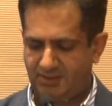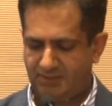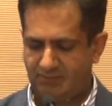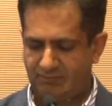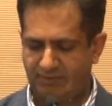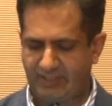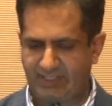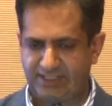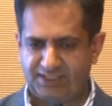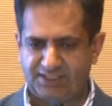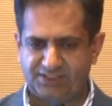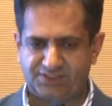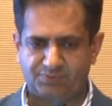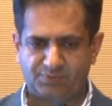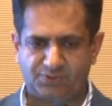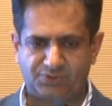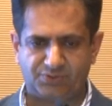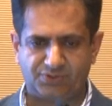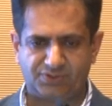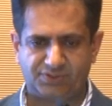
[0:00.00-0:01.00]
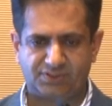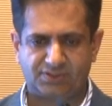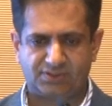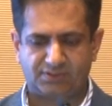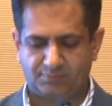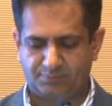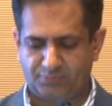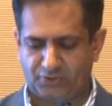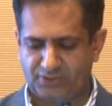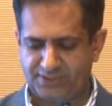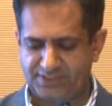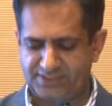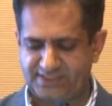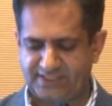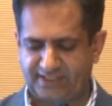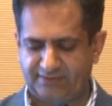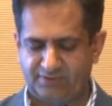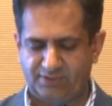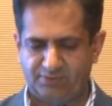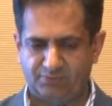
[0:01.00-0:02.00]
radius, which was
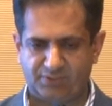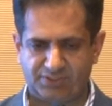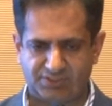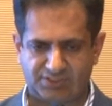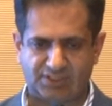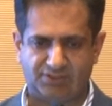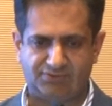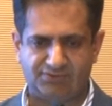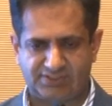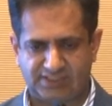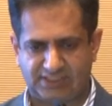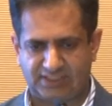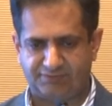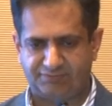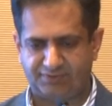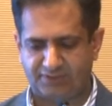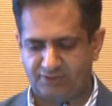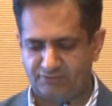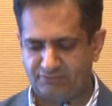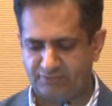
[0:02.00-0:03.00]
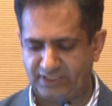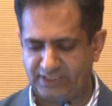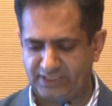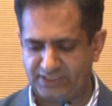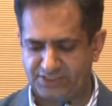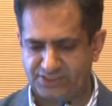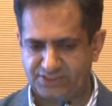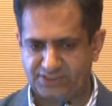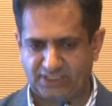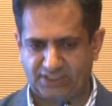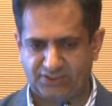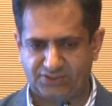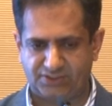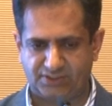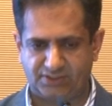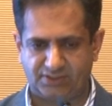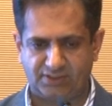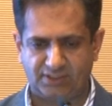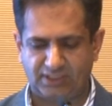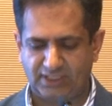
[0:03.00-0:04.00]
0.7, which shows significant
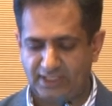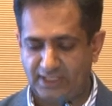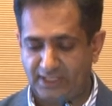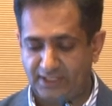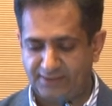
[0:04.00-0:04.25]
regurgitation.